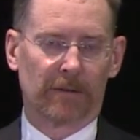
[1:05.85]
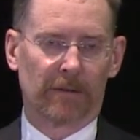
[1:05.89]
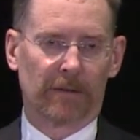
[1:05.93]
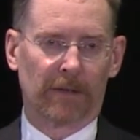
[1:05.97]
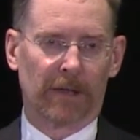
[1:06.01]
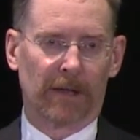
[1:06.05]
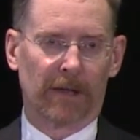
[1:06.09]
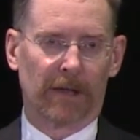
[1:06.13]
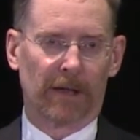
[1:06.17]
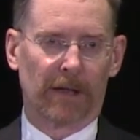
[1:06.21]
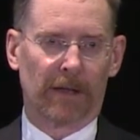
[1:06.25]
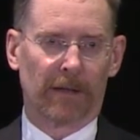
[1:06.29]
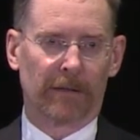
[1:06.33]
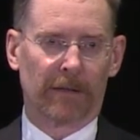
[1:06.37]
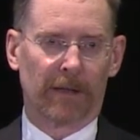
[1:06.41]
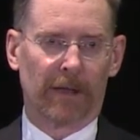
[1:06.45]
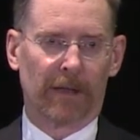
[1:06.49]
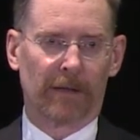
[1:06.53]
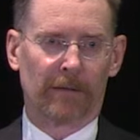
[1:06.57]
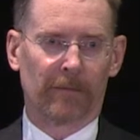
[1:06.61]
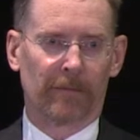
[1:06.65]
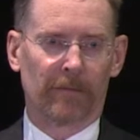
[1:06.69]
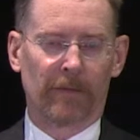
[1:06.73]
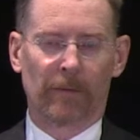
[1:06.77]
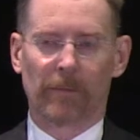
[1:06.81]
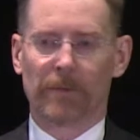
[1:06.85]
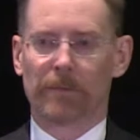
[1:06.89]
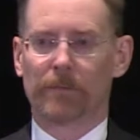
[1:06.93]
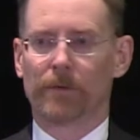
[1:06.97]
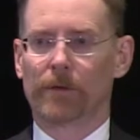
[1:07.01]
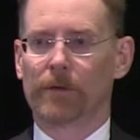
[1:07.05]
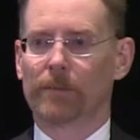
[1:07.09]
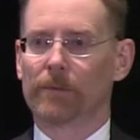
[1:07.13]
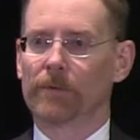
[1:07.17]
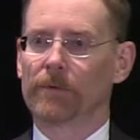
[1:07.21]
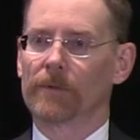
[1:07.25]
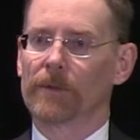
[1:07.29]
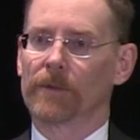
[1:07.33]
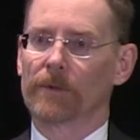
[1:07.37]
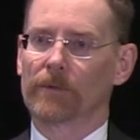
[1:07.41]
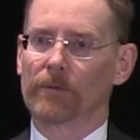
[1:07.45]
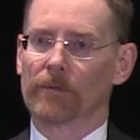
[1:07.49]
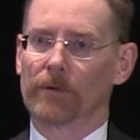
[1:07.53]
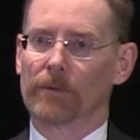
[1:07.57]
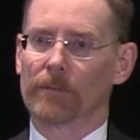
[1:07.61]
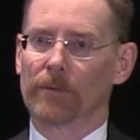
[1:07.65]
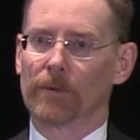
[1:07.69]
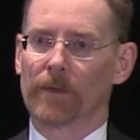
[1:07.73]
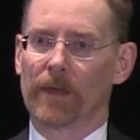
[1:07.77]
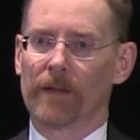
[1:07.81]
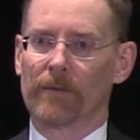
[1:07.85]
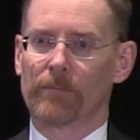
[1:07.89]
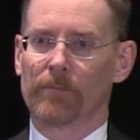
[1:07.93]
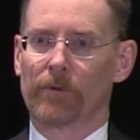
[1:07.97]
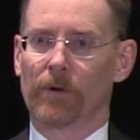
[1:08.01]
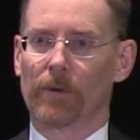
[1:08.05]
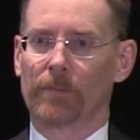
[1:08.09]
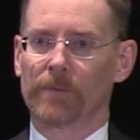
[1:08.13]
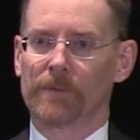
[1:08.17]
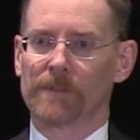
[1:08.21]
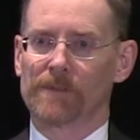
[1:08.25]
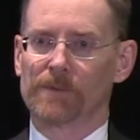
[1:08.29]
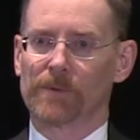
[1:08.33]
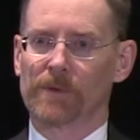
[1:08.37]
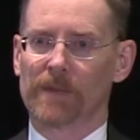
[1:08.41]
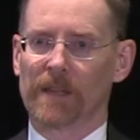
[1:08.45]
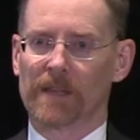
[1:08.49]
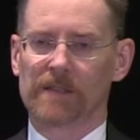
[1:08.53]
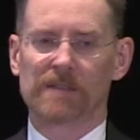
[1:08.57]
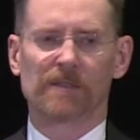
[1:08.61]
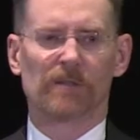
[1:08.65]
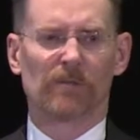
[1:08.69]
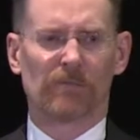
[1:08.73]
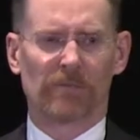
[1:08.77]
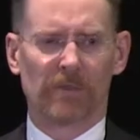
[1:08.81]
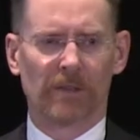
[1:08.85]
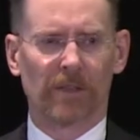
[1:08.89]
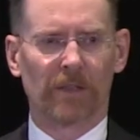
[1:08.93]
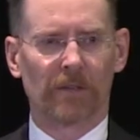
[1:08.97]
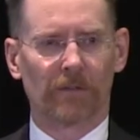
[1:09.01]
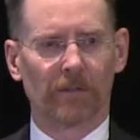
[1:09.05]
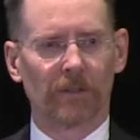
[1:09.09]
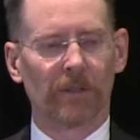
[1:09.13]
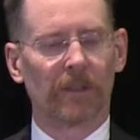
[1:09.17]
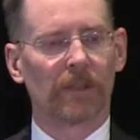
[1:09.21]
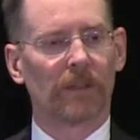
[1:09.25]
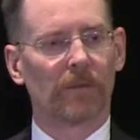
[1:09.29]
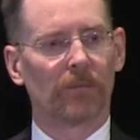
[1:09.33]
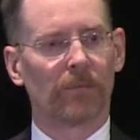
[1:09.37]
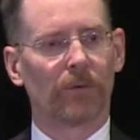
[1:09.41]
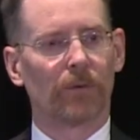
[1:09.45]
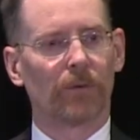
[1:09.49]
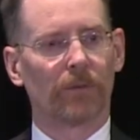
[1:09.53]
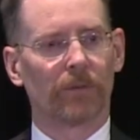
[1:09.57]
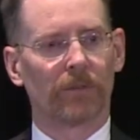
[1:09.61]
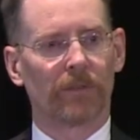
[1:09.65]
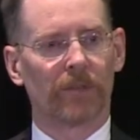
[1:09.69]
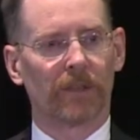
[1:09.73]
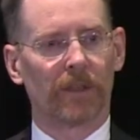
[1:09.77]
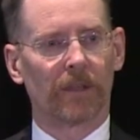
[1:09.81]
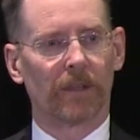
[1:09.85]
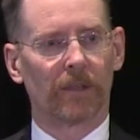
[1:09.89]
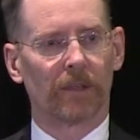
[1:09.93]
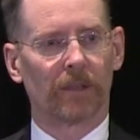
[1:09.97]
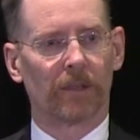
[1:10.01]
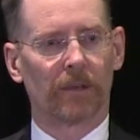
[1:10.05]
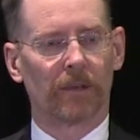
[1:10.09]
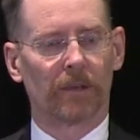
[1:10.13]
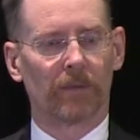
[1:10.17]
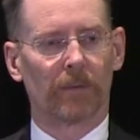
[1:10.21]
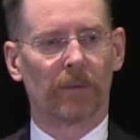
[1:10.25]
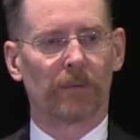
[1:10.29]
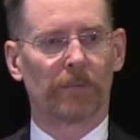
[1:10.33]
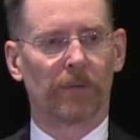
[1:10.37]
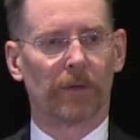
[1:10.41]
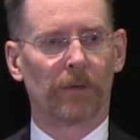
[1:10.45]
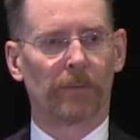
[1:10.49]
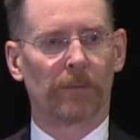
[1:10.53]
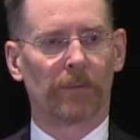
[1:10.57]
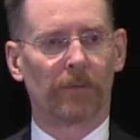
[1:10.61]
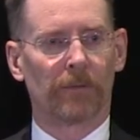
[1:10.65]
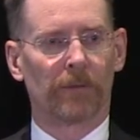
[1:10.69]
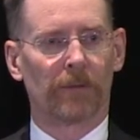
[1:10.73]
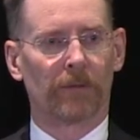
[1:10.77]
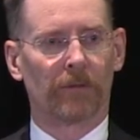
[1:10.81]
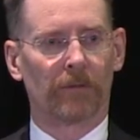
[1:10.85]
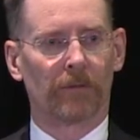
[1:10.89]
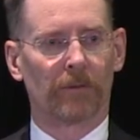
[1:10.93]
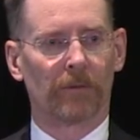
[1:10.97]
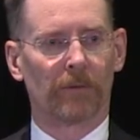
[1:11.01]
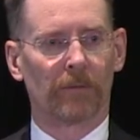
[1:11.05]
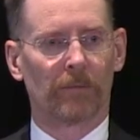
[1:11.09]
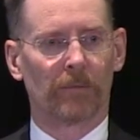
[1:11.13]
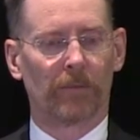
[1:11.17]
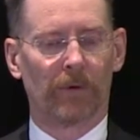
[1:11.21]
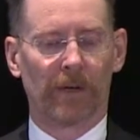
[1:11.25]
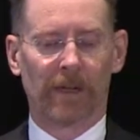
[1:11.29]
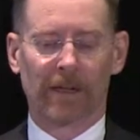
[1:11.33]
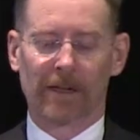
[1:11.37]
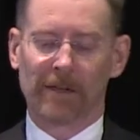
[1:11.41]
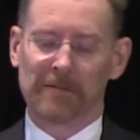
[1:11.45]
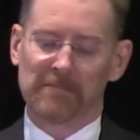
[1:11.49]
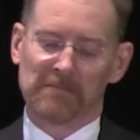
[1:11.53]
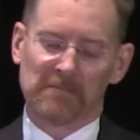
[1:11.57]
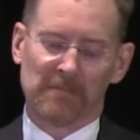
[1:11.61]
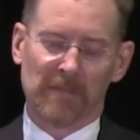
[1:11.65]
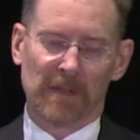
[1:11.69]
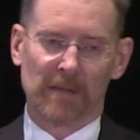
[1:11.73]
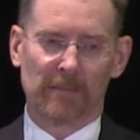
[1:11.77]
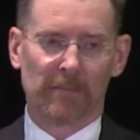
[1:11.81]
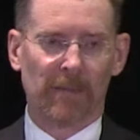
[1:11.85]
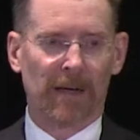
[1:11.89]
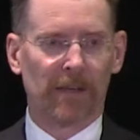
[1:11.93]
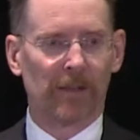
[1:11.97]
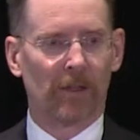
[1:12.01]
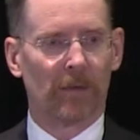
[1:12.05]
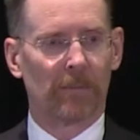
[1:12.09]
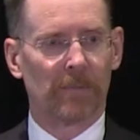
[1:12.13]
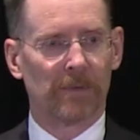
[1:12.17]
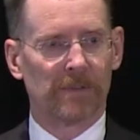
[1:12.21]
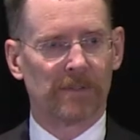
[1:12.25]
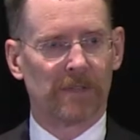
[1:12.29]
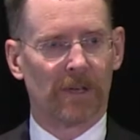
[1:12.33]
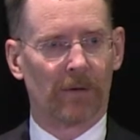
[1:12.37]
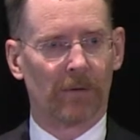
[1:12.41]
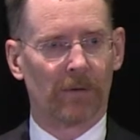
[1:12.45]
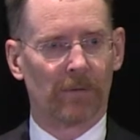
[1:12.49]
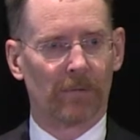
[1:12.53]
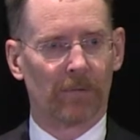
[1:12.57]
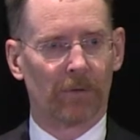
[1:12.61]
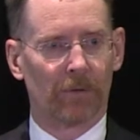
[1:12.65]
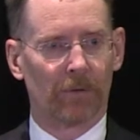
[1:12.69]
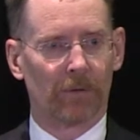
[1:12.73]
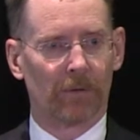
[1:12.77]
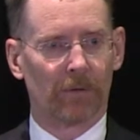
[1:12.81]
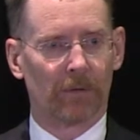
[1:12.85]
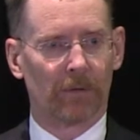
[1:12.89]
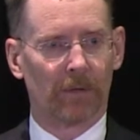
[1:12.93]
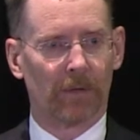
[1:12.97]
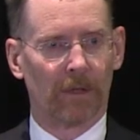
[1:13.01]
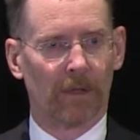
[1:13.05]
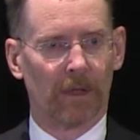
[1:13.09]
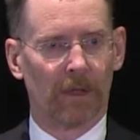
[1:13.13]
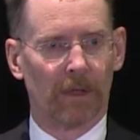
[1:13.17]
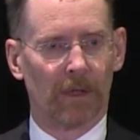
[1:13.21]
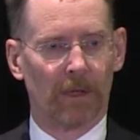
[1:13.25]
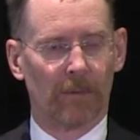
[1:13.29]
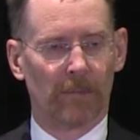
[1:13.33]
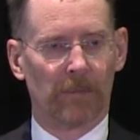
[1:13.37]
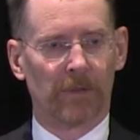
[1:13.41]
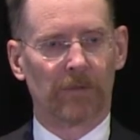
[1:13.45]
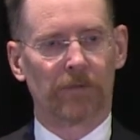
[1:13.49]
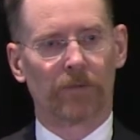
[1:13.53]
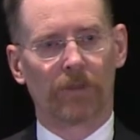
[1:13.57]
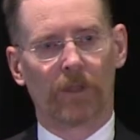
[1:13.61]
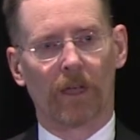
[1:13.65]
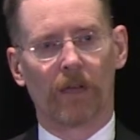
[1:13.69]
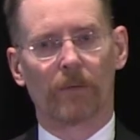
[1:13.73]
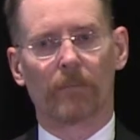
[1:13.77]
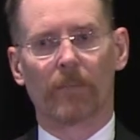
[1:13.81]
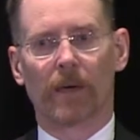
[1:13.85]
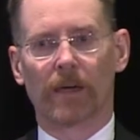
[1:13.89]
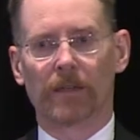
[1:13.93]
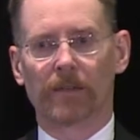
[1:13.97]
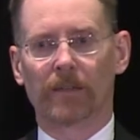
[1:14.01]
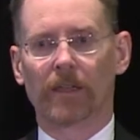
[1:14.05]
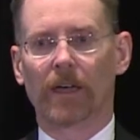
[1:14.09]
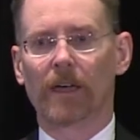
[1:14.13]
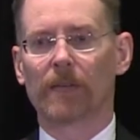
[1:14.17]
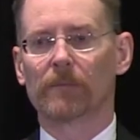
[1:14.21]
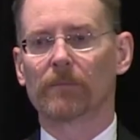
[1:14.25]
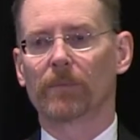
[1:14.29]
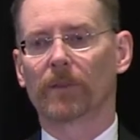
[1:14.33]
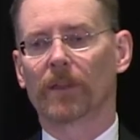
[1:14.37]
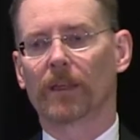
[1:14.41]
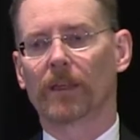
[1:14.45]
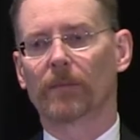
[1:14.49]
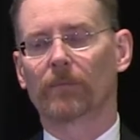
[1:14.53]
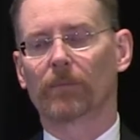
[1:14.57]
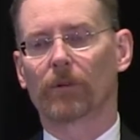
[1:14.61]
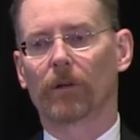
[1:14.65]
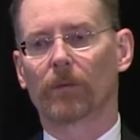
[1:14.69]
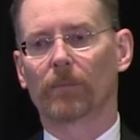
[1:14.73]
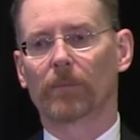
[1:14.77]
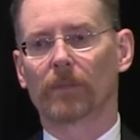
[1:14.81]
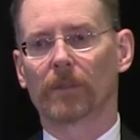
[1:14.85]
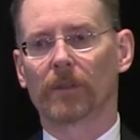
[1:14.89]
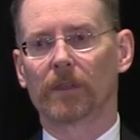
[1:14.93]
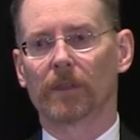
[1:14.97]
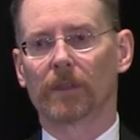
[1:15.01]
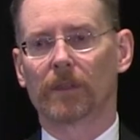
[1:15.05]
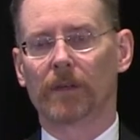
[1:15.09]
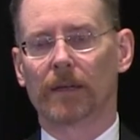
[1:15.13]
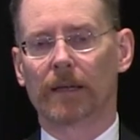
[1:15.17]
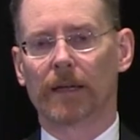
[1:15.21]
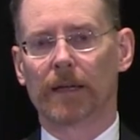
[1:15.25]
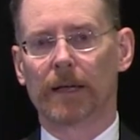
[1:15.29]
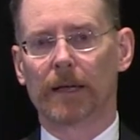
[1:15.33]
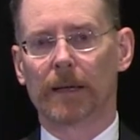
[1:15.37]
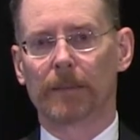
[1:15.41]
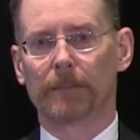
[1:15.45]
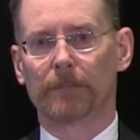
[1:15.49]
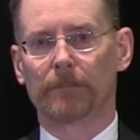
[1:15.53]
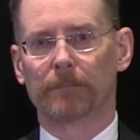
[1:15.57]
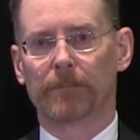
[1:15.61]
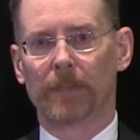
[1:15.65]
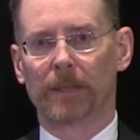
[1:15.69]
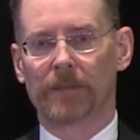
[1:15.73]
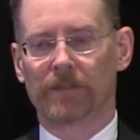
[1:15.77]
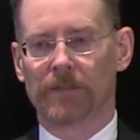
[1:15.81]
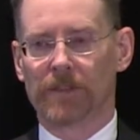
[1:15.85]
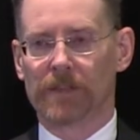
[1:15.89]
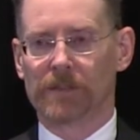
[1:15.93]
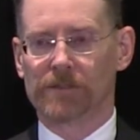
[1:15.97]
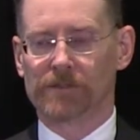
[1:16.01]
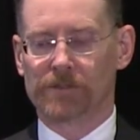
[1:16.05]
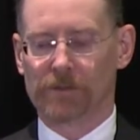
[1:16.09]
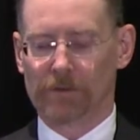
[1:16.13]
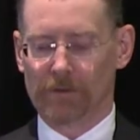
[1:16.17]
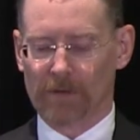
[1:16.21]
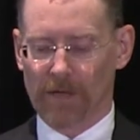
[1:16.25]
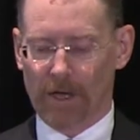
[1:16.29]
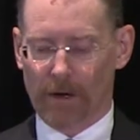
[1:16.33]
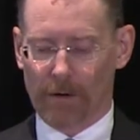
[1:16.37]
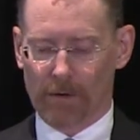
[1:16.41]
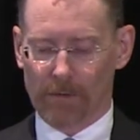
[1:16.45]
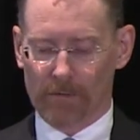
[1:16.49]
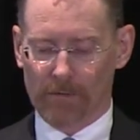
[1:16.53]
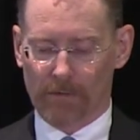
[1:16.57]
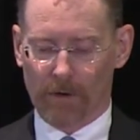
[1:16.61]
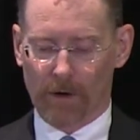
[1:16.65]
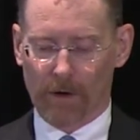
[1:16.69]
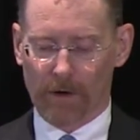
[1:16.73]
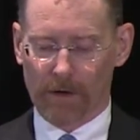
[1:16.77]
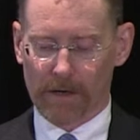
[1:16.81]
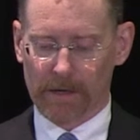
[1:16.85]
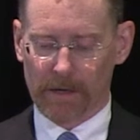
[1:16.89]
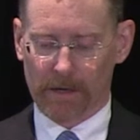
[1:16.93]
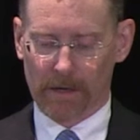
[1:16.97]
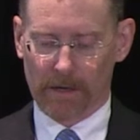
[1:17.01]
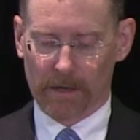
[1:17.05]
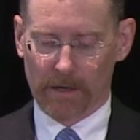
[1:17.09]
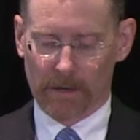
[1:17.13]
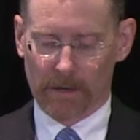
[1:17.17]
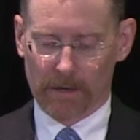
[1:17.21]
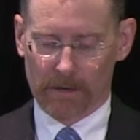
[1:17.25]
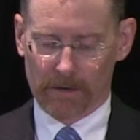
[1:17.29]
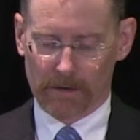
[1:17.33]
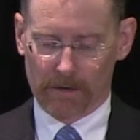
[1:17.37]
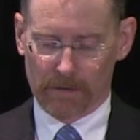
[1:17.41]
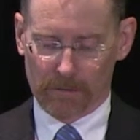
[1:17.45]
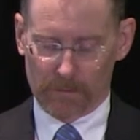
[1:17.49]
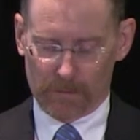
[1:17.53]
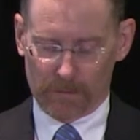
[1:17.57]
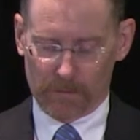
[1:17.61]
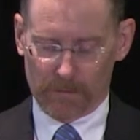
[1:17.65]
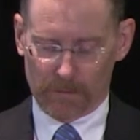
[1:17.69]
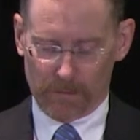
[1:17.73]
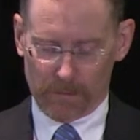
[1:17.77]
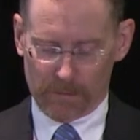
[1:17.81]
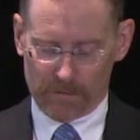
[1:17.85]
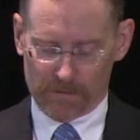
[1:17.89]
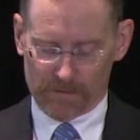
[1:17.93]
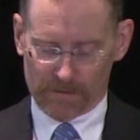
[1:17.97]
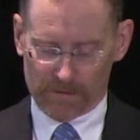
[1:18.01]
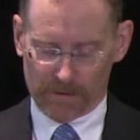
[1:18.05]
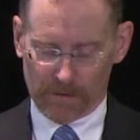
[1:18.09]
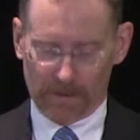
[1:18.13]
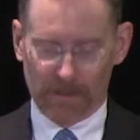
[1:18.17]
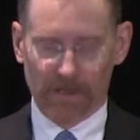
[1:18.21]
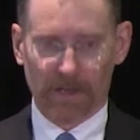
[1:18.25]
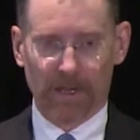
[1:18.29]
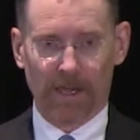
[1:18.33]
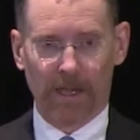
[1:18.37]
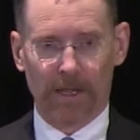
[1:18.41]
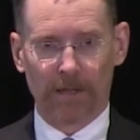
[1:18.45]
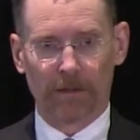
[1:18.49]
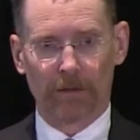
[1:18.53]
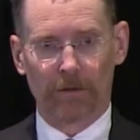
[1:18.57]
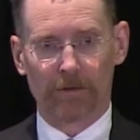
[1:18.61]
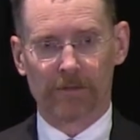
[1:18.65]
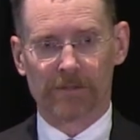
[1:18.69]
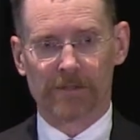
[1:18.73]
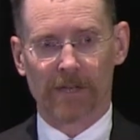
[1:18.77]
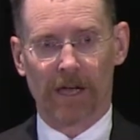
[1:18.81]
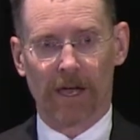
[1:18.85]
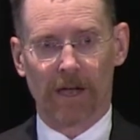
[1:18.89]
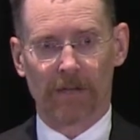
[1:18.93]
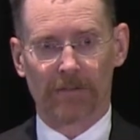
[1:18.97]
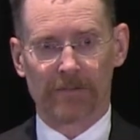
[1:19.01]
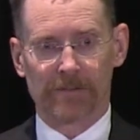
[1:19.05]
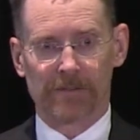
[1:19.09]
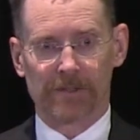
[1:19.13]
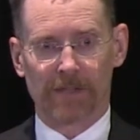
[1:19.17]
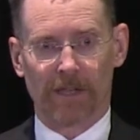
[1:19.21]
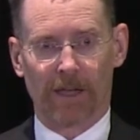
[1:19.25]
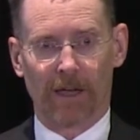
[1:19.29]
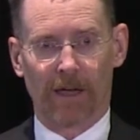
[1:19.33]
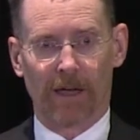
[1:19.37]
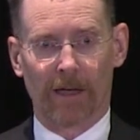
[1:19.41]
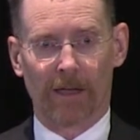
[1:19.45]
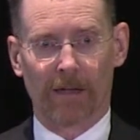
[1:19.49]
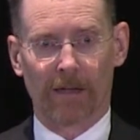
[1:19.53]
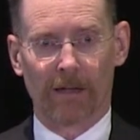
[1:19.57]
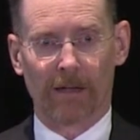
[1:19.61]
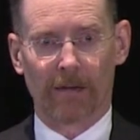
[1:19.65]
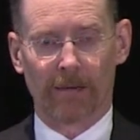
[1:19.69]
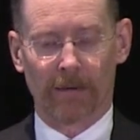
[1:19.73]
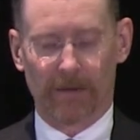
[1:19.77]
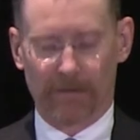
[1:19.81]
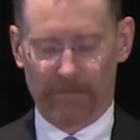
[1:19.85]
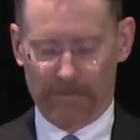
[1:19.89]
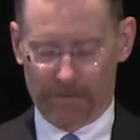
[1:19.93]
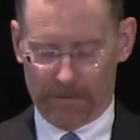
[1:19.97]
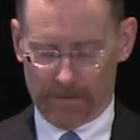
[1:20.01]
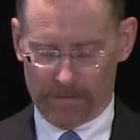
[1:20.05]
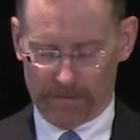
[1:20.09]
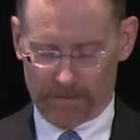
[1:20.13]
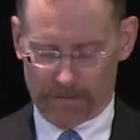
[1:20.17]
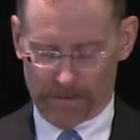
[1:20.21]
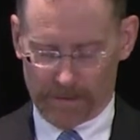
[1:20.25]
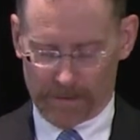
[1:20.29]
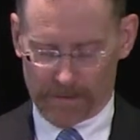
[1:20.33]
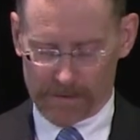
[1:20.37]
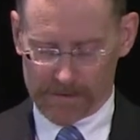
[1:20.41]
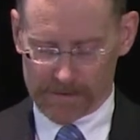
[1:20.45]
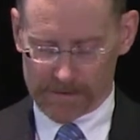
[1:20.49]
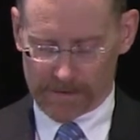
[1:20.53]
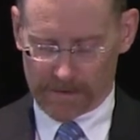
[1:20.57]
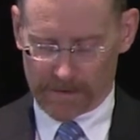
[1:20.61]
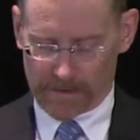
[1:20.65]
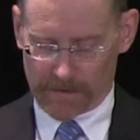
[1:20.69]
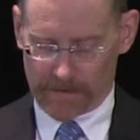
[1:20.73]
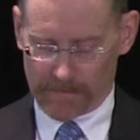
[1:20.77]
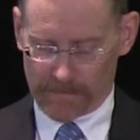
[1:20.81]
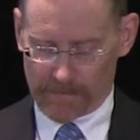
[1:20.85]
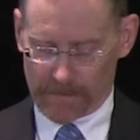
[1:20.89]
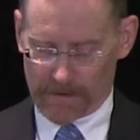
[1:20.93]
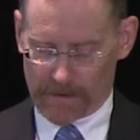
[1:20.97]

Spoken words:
Now, there'll be people in the room who will have properties where that's a really, really important thing. There'll be people in the room where it may not be so important. But if you don't maintain plant properly and things do go awry, you certainly can lose half a star very, very easily.